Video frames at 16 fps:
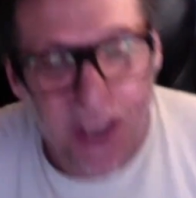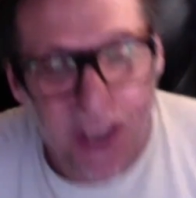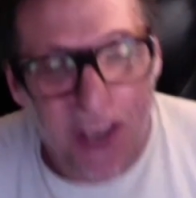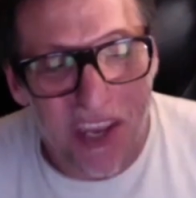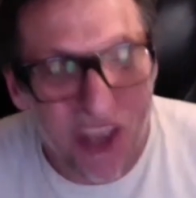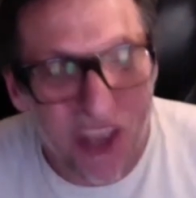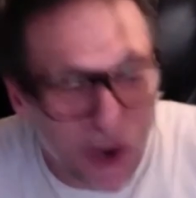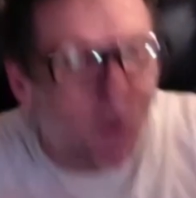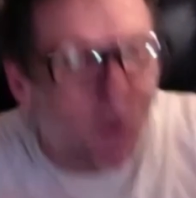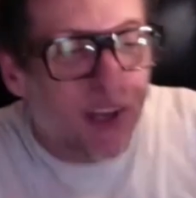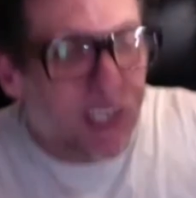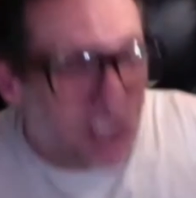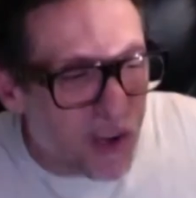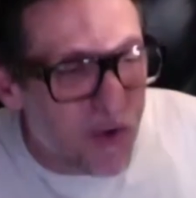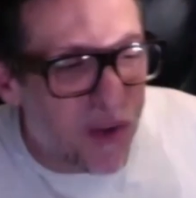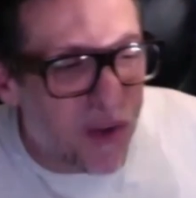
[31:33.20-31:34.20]
you'll always
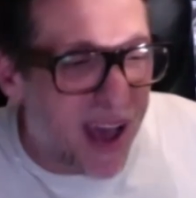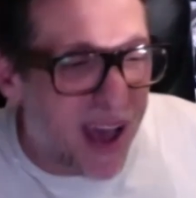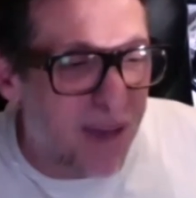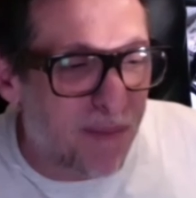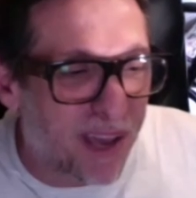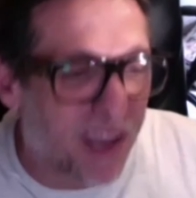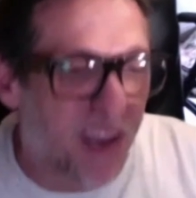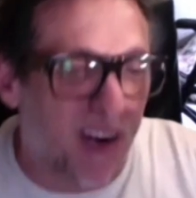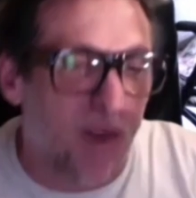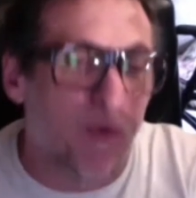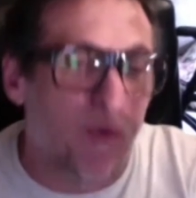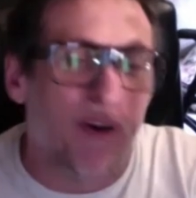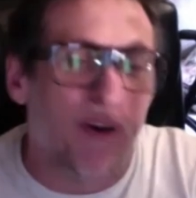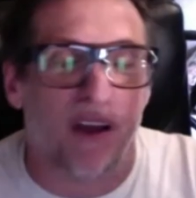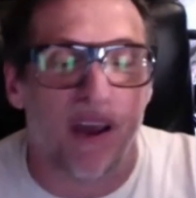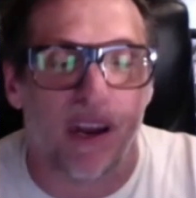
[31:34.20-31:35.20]
do that. But,
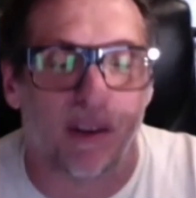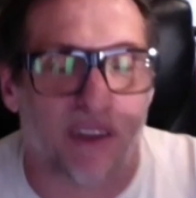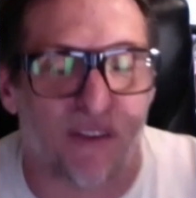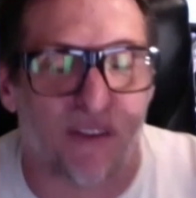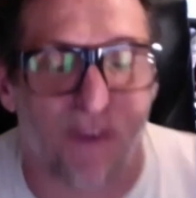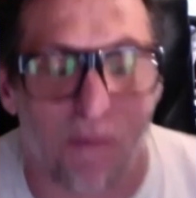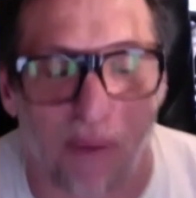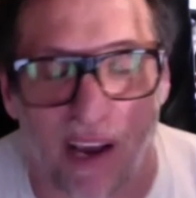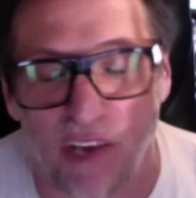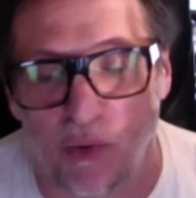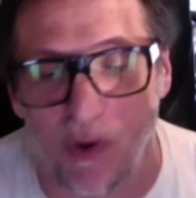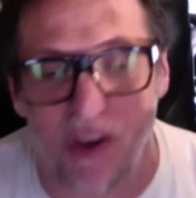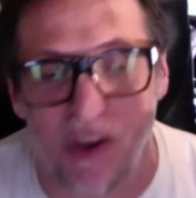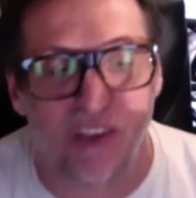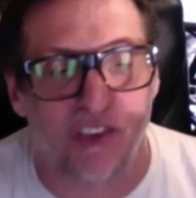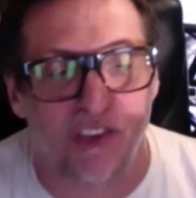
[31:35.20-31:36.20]
we're in a different place where
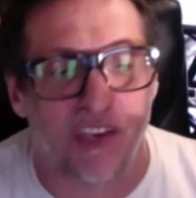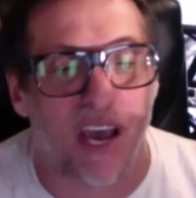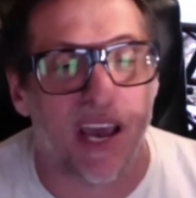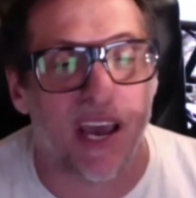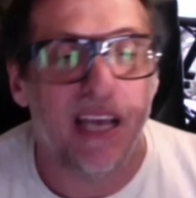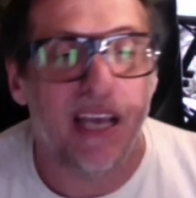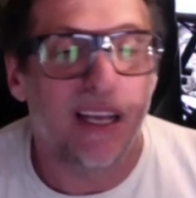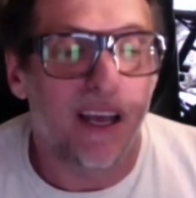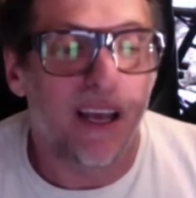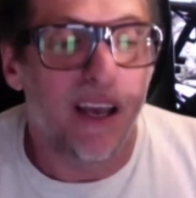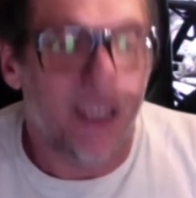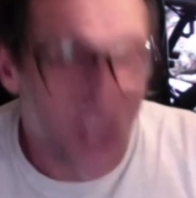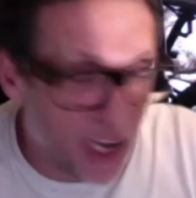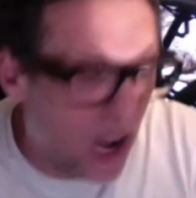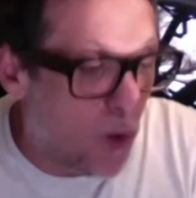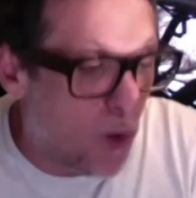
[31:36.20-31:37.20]
you can say,
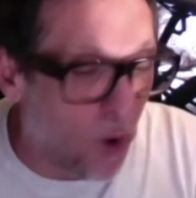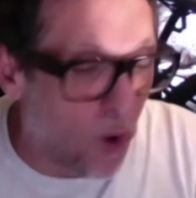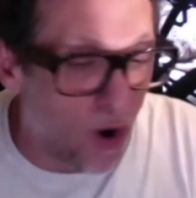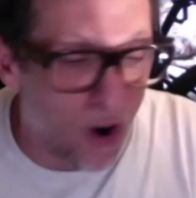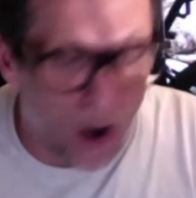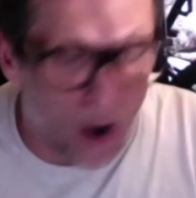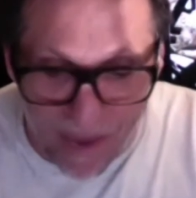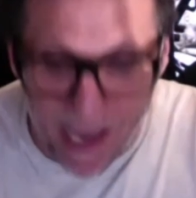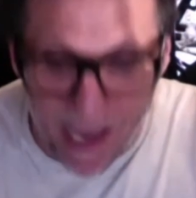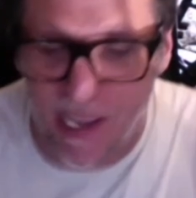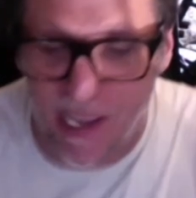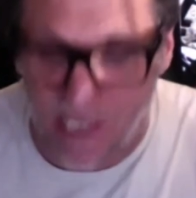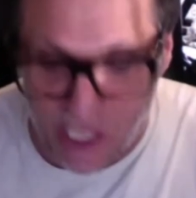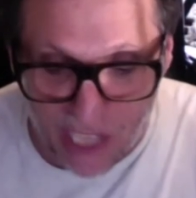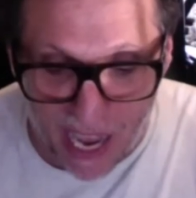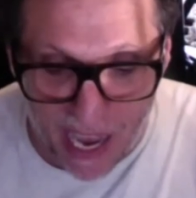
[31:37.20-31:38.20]
you know what, I'm here
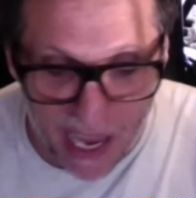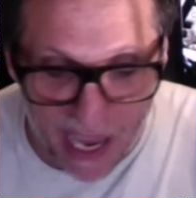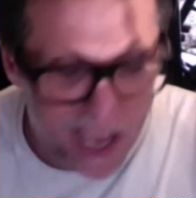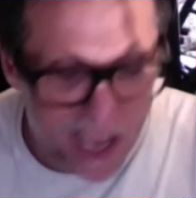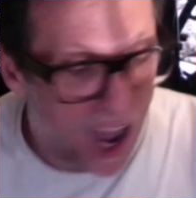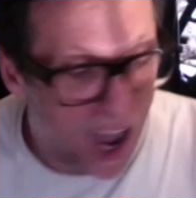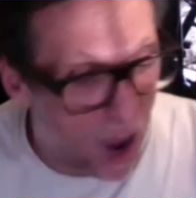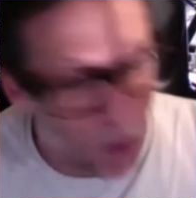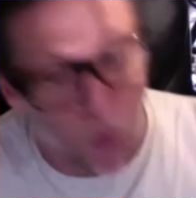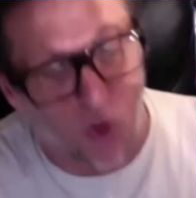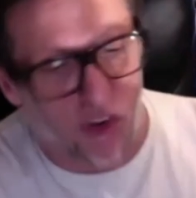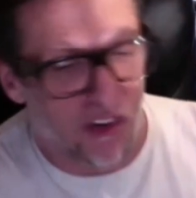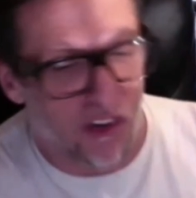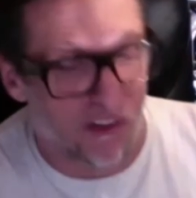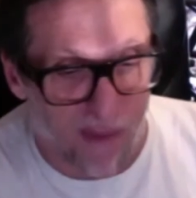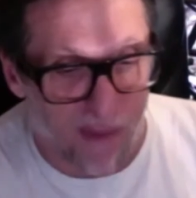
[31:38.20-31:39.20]
today. I
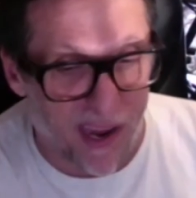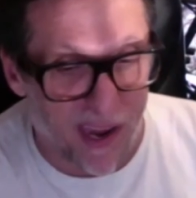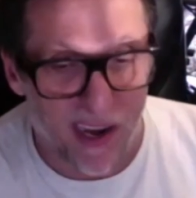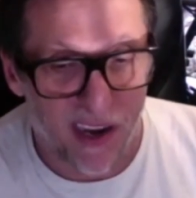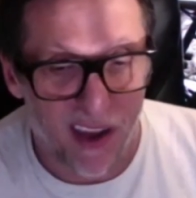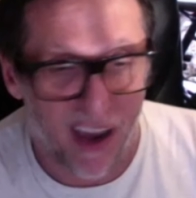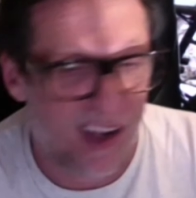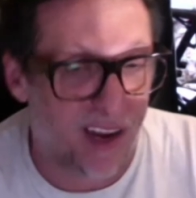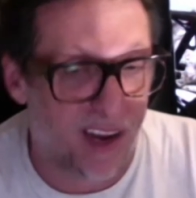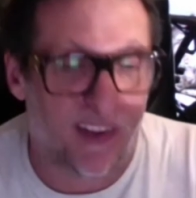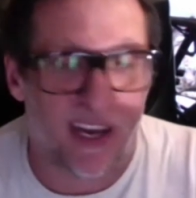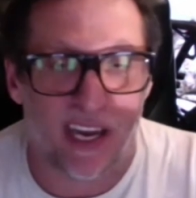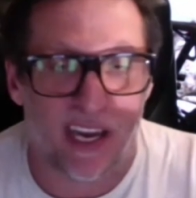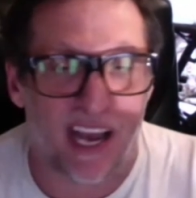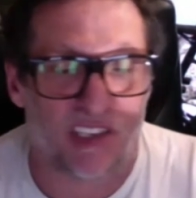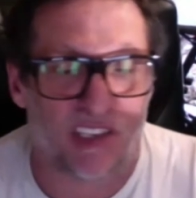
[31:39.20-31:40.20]
wouldn't have been. And I
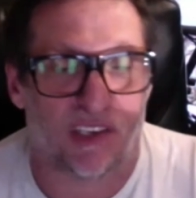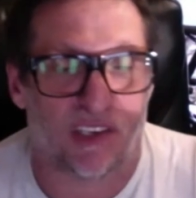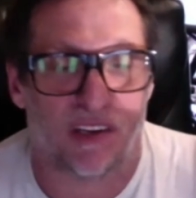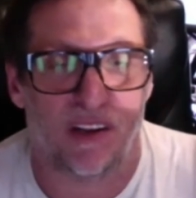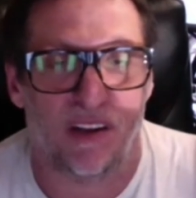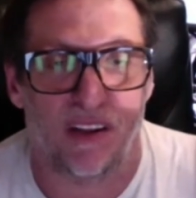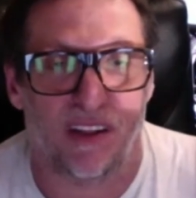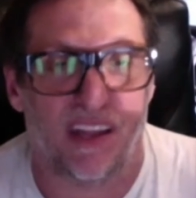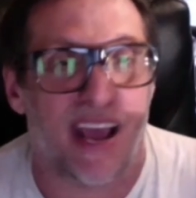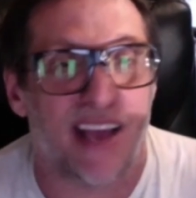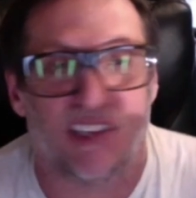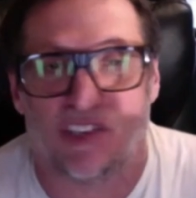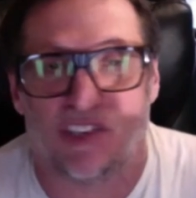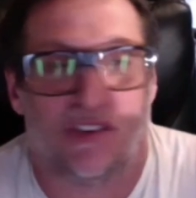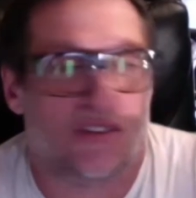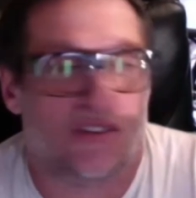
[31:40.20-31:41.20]
think
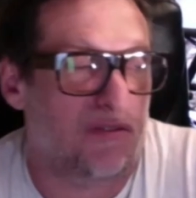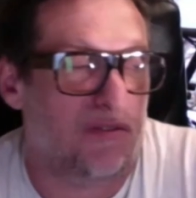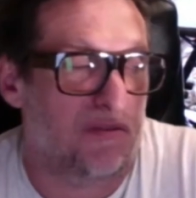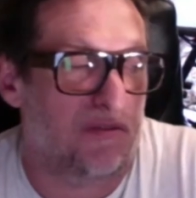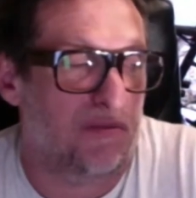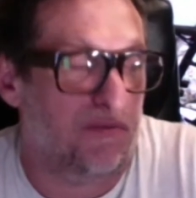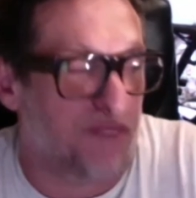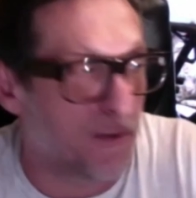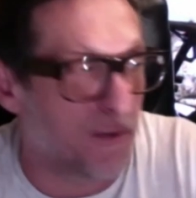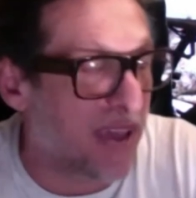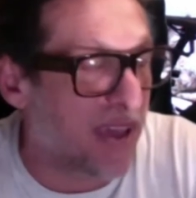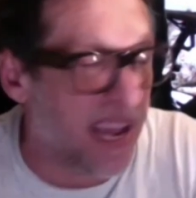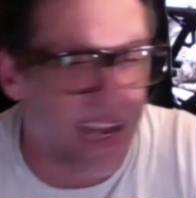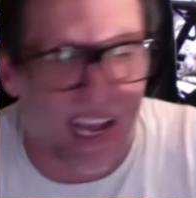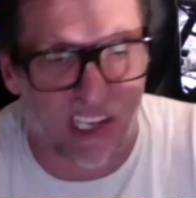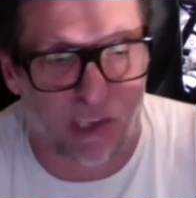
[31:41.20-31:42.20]
that's for
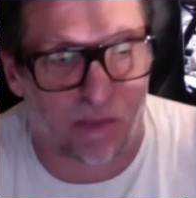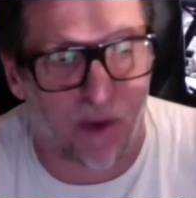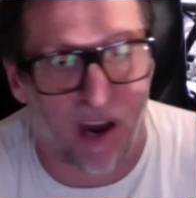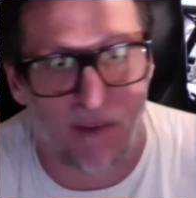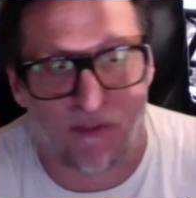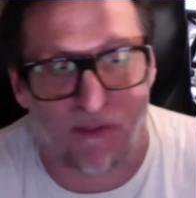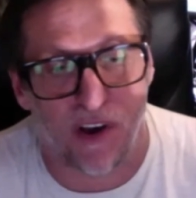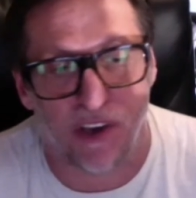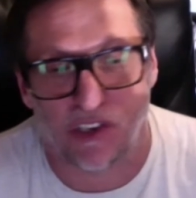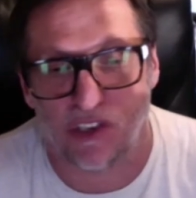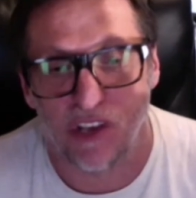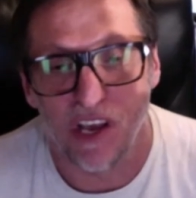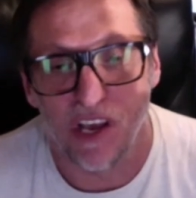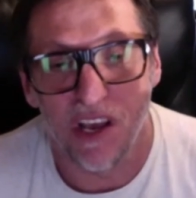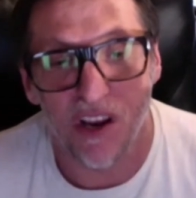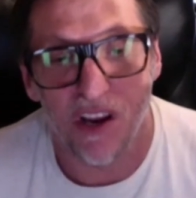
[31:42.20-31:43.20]
me, that's my first
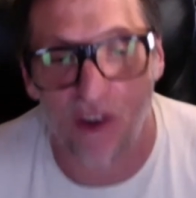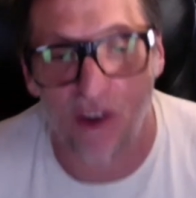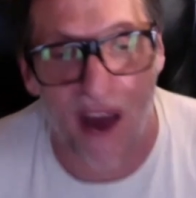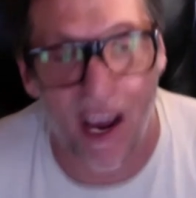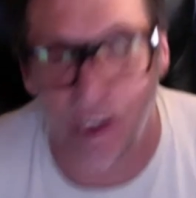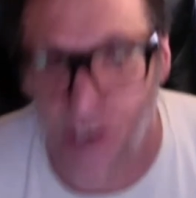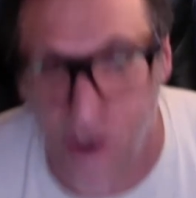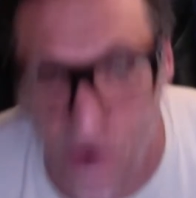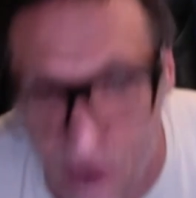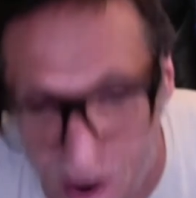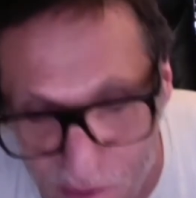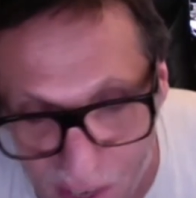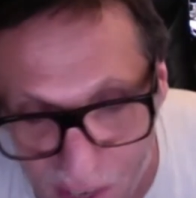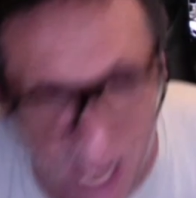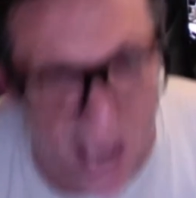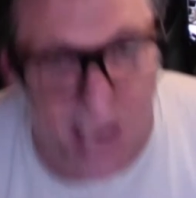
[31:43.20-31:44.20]
gratitude
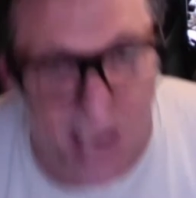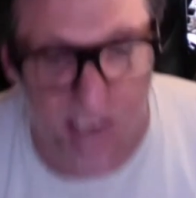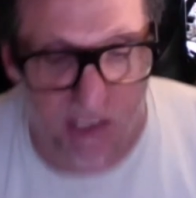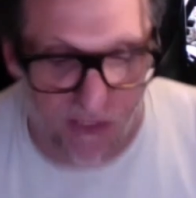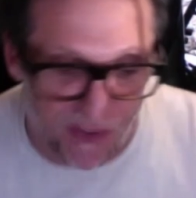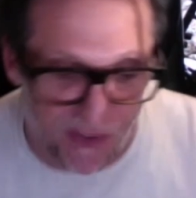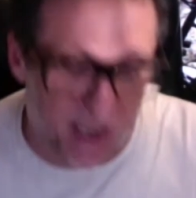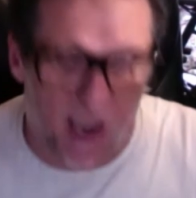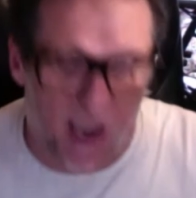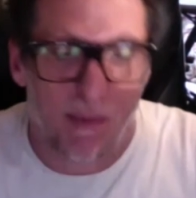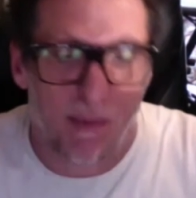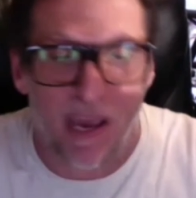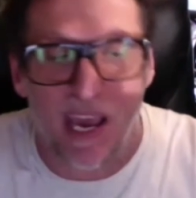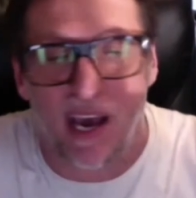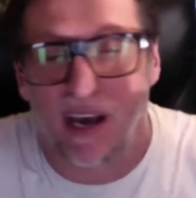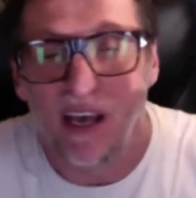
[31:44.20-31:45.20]
every day is the fact that I'm
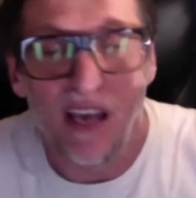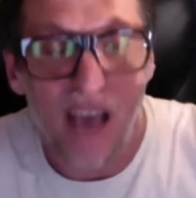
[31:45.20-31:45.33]
here.